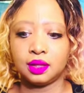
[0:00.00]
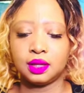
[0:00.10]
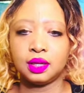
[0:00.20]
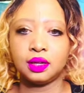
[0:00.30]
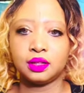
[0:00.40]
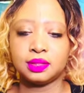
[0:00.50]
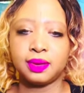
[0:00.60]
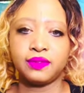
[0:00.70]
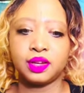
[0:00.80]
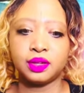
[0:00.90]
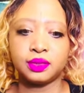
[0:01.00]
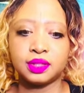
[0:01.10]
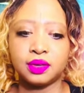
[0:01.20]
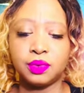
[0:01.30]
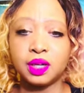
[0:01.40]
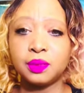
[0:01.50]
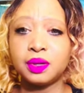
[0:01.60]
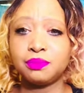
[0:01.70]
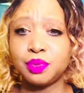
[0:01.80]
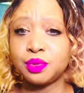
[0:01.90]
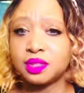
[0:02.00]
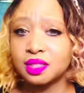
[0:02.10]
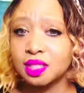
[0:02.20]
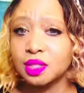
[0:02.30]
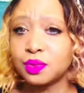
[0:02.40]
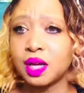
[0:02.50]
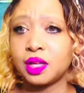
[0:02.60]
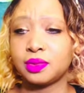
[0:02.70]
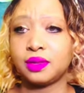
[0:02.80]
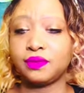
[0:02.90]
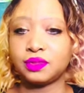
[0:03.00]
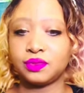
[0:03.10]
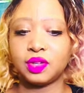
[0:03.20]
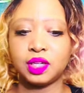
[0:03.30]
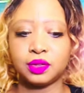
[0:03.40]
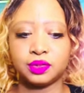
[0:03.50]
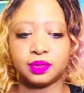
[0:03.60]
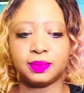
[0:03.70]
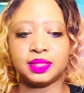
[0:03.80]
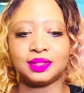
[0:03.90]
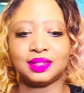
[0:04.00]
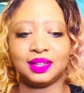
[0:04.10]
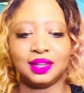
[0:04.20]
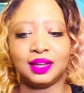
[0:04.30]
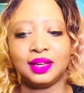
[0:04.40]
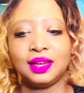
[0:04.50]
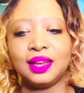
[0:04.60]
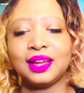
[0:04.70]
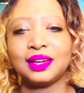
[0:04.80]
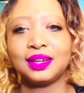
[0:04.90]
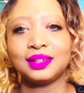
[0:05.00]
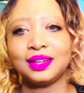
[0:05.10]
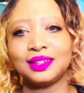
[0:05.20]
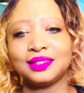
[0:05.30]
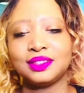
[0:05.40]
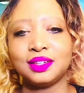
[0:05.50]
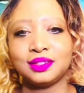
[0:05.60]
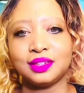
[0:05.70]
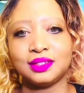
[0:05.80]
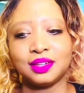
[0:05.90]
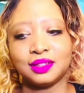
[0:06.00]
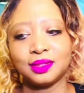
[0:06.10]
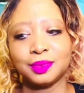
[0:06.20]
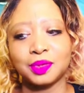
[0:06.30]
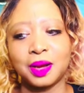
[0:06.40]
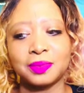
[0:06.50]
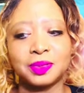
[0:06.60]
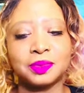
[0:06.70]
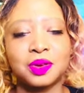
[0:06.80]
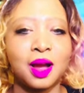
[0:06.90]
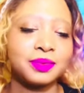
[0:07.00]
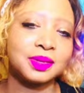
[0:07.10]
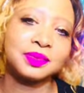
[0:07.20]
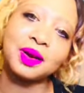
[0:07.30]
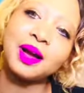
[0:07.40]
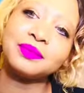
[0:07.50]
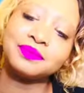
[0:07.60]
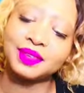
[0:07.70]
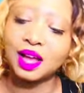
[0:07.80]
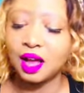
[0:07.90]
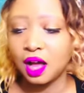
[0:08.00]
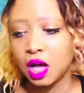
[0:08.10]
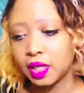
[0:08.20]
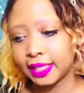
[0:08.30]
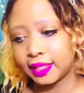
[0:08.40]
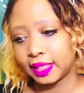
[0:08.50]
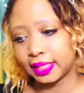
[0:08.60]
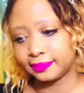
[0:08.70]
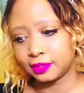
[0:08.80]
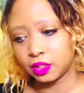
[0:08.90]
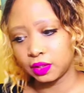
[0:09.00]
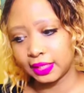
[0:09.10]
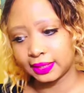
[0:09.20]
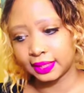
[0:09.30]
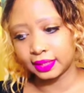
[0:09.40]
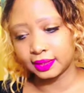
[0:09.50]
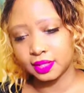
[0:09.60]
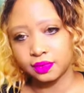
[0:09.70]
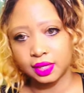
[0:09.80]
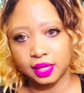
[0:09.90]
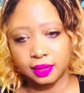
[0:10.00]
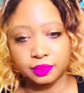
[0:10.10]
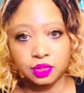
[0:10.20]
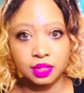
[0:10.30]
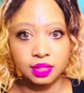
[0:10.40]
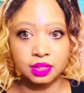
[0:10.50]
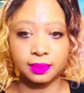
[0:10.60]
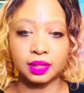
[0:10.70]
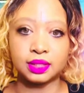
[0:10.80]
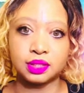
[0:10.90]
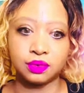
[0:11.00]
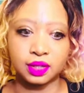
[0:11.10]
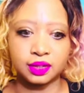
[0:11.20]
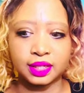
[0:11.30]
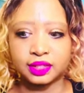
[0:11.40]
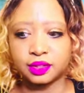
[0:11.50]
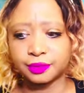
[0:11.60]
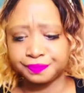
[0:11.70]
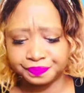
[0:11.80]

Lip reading: in a lot of my videos and I really want to boost the Real Housewives video. So please like, share, subscribe. Okie dokie, so let's get into the reading. I'm doing this about Lisa Rinna, okay, so